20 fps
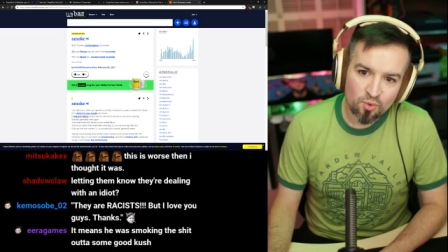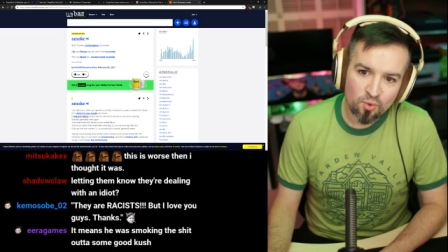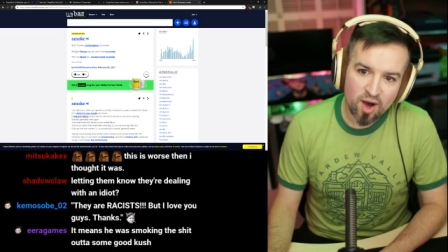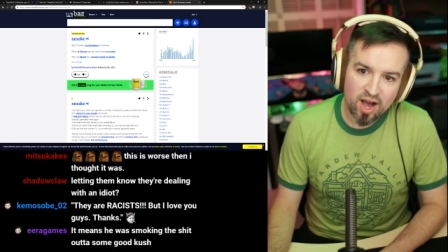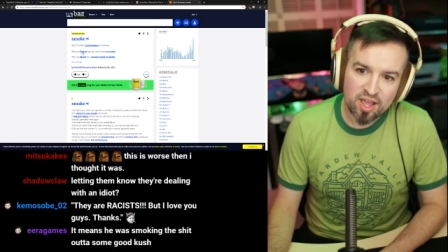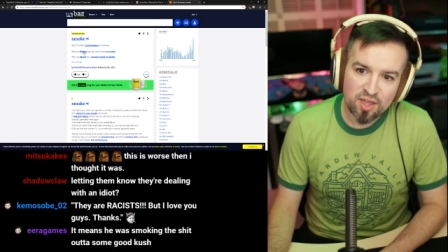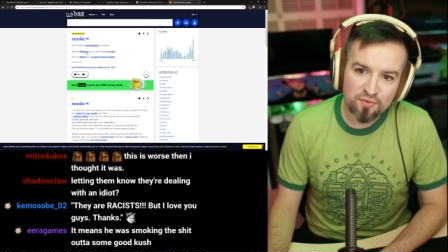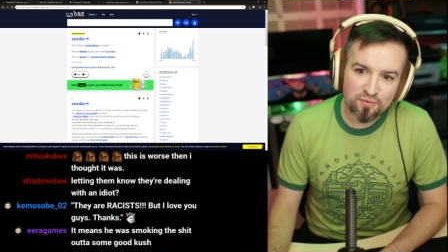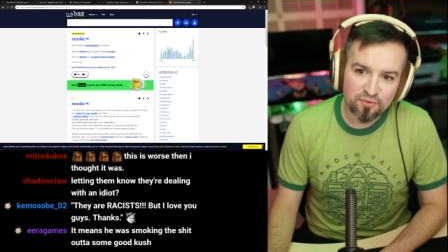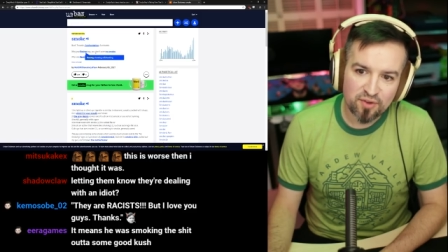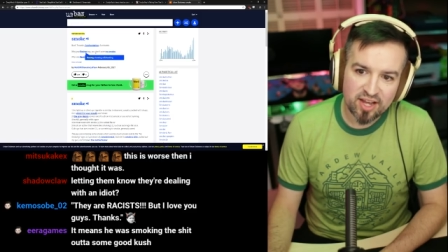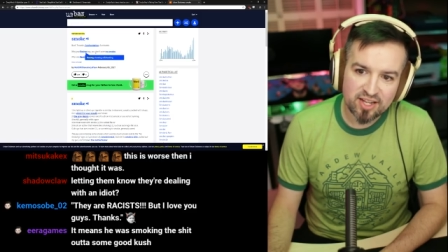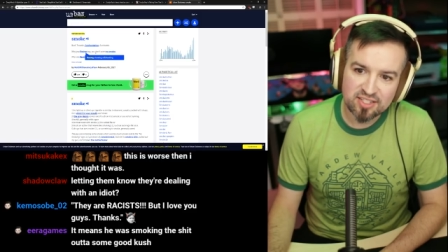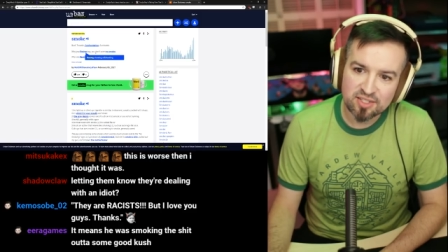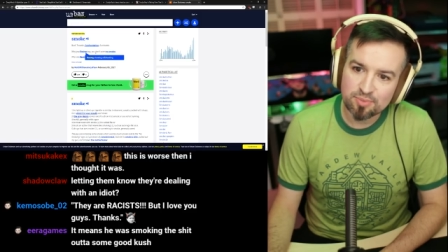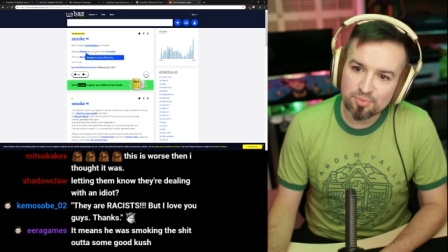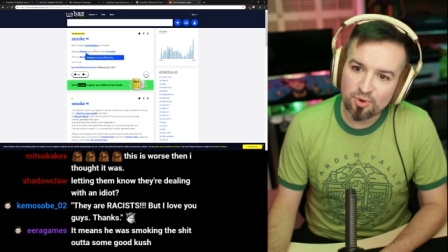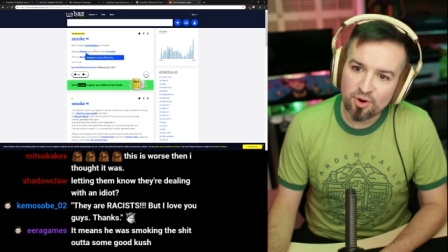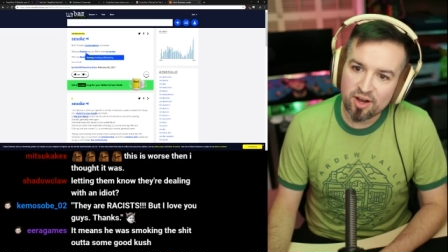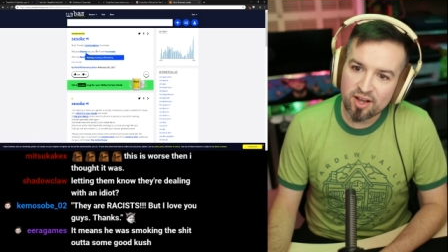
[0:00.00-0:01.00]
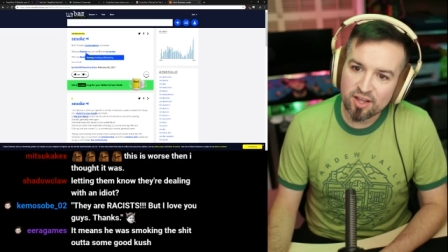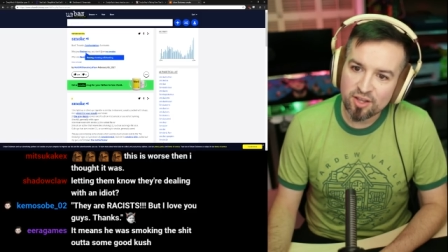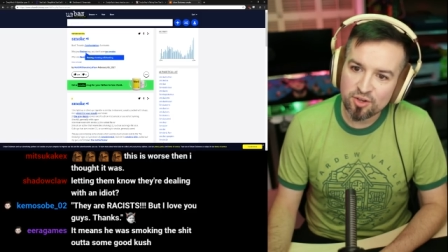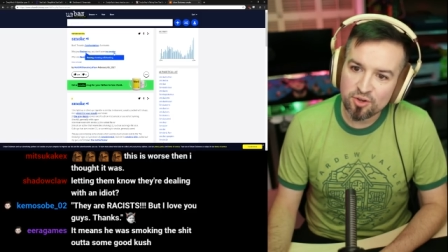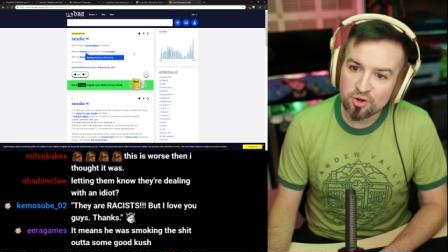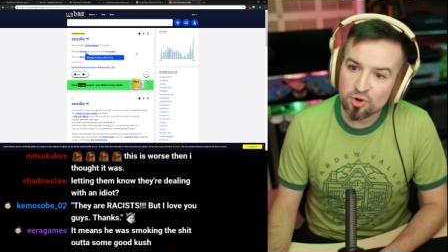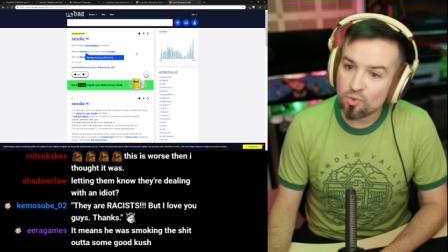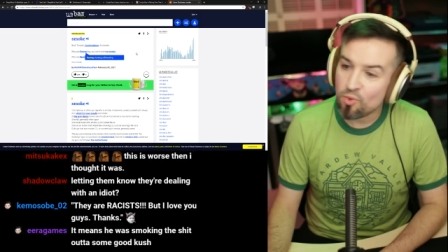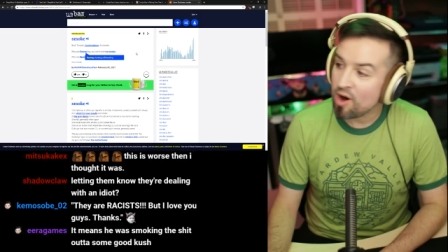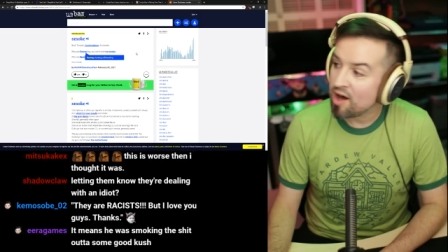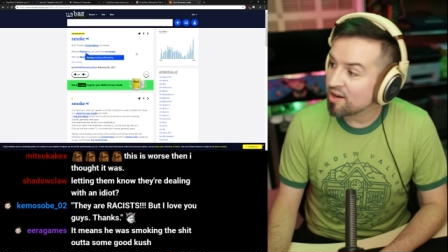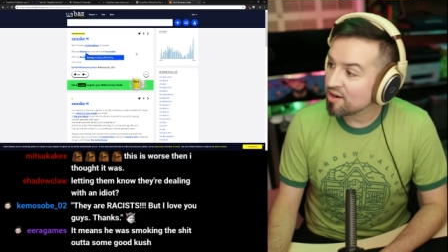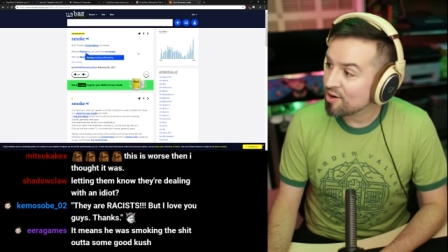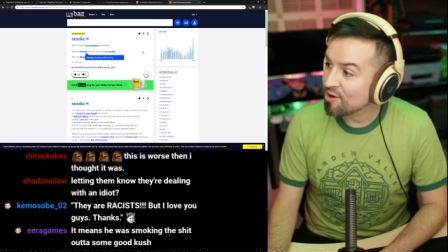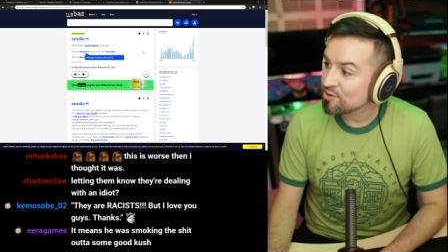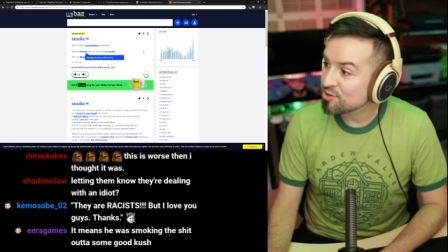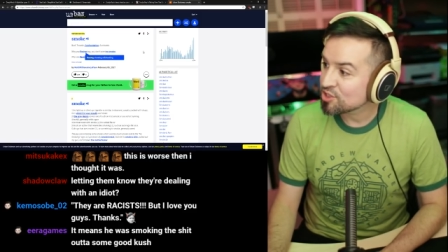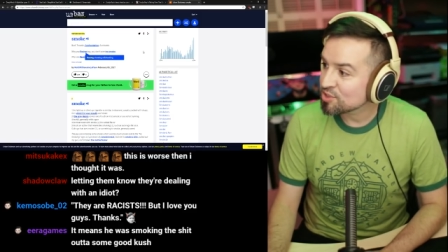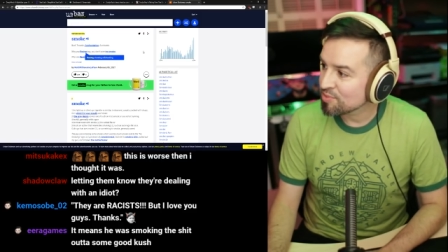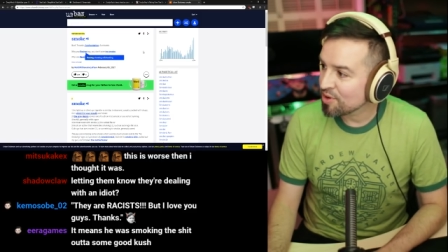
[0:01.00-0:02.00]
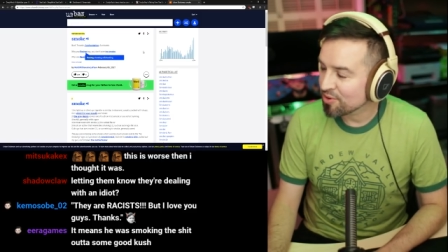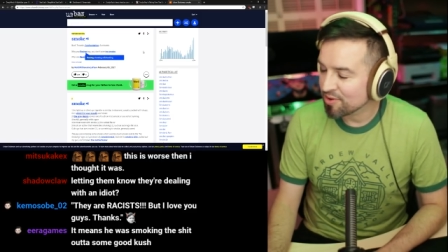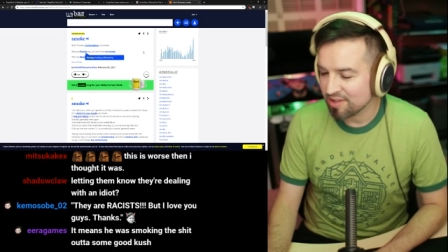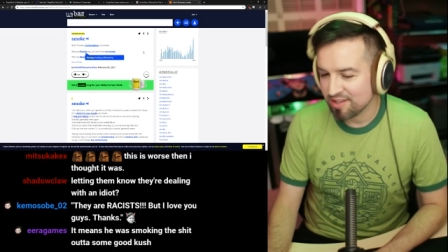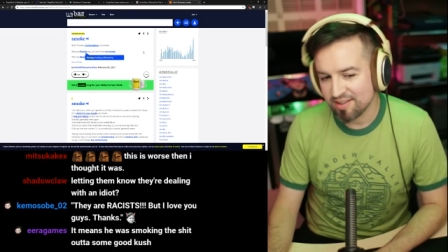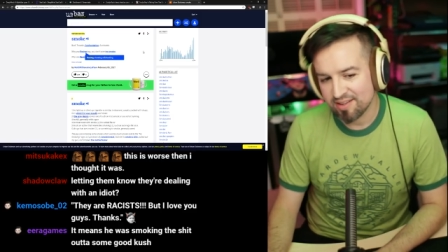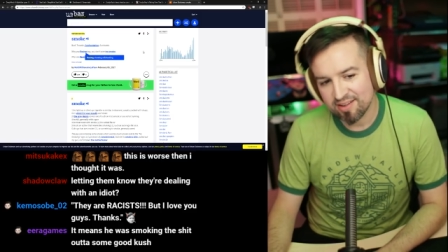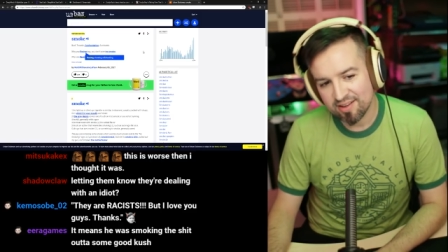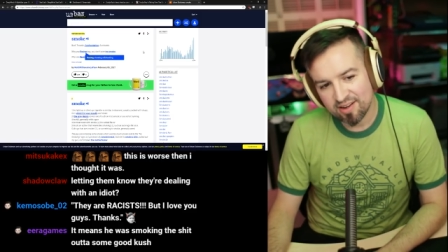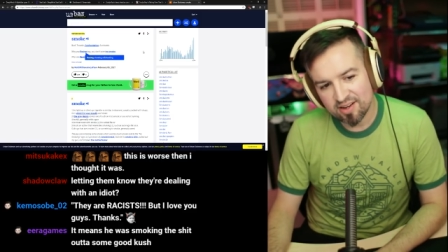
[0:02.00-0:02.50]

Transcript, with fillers: Why you flexing, boy? You don't want no smoke.